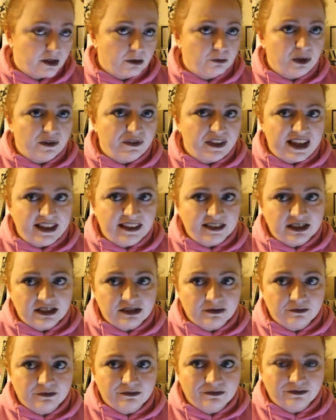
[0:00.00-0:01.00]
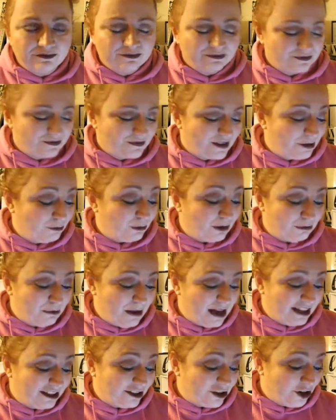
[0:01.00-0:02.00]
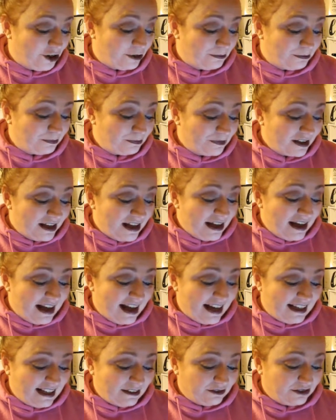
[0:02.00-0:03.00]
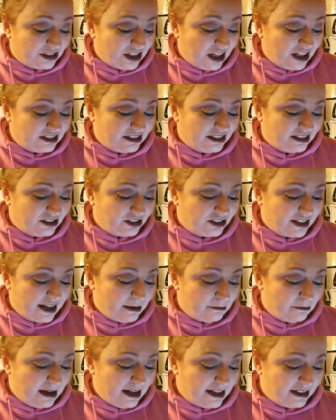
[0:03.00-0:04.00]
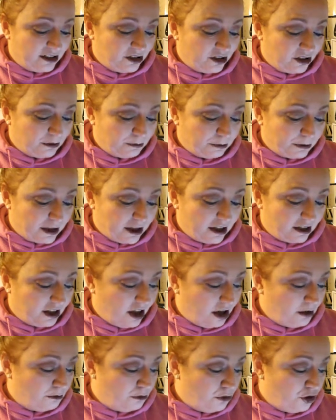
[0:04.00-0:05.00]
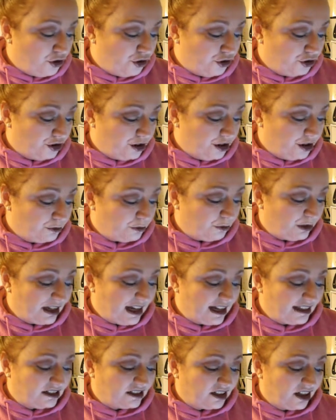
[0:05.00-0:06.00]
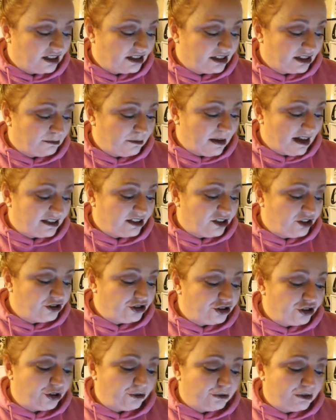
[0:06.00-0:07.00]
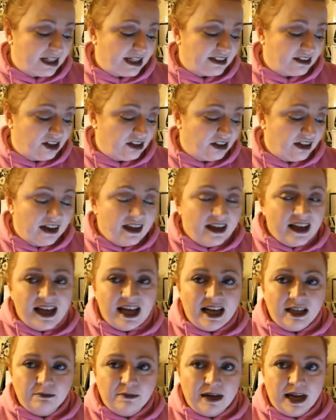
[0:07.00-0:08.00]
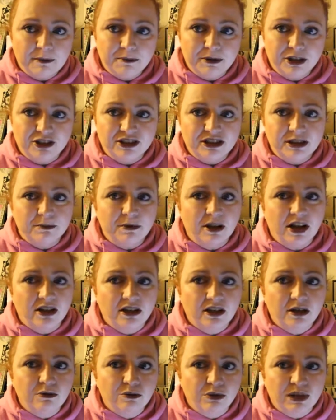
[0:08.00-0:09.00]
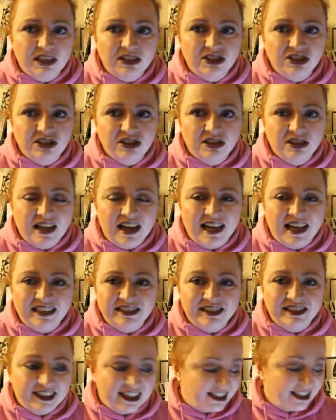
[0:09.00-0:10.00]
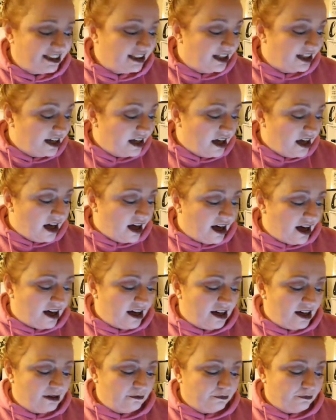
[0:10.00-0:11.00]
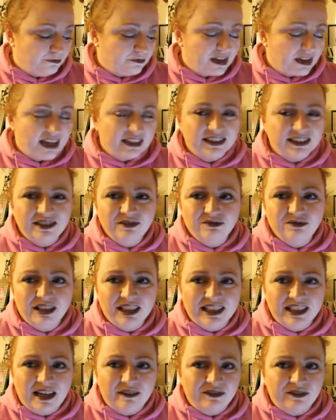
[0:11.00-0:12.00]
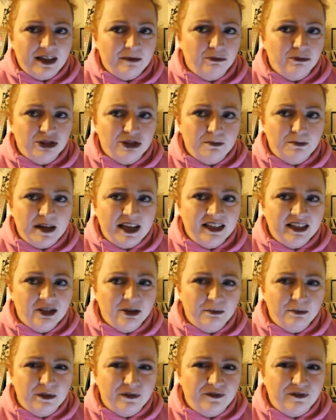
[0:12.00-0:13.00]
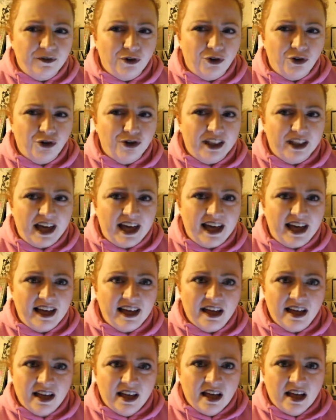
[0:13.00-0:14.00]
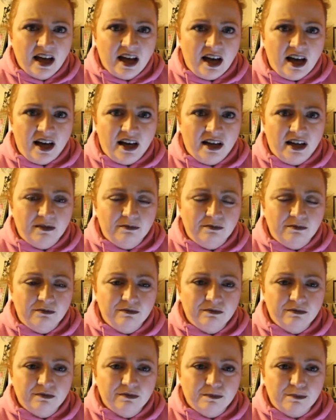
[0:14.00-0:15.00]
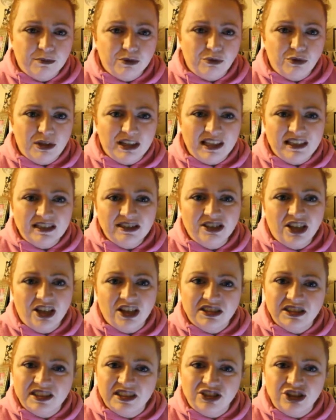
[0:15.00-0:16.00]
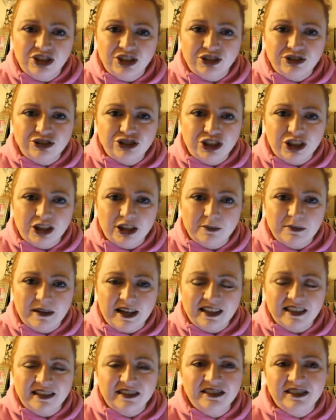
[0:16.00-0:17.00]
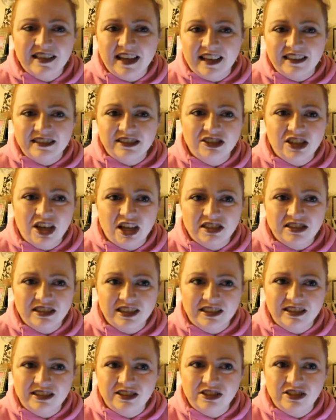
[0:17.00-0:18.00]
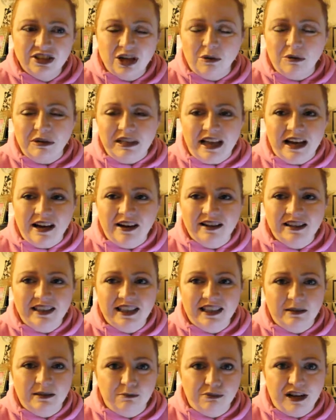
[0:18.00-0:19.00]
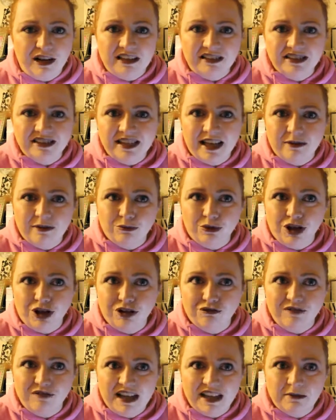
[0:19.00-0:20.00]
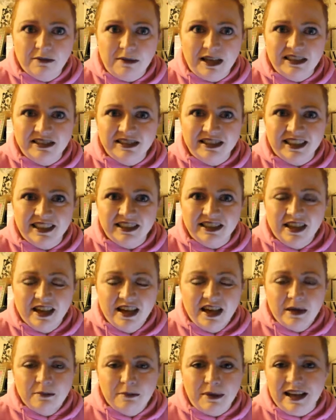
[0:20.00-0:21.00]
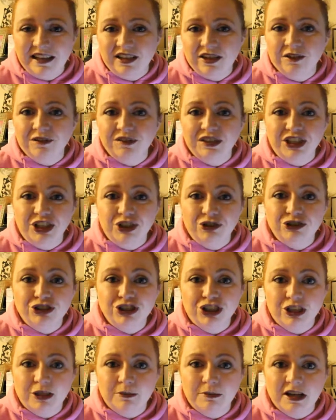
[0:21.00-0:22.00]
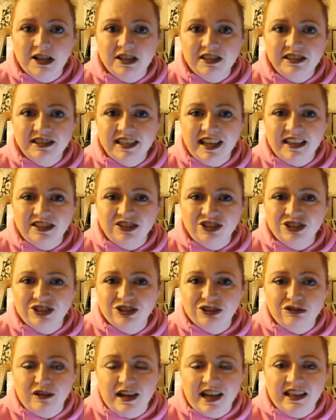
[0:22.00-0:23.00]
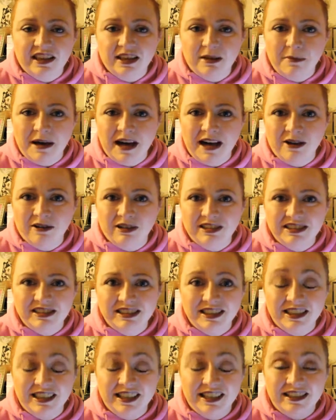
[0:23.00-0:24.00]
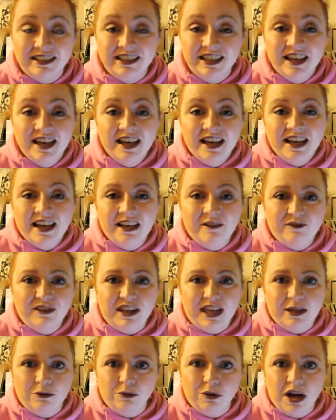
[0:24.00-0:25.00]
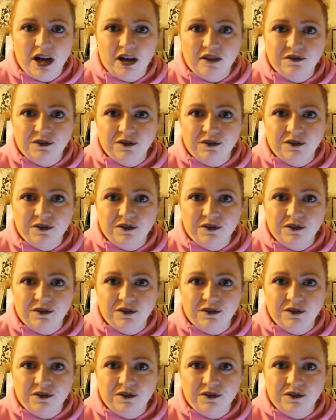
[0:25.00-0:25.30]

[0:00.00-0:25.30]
with it with makeup. I have started to get makeup a lot more when I started my YouTube channel and my beauty blog, which I did. Um, I didn't really have that much makeup before that, um, but when I started YouTube, I, I started going out and getting brands that were recommended by other YouTubers and just trying them out and seeing if they work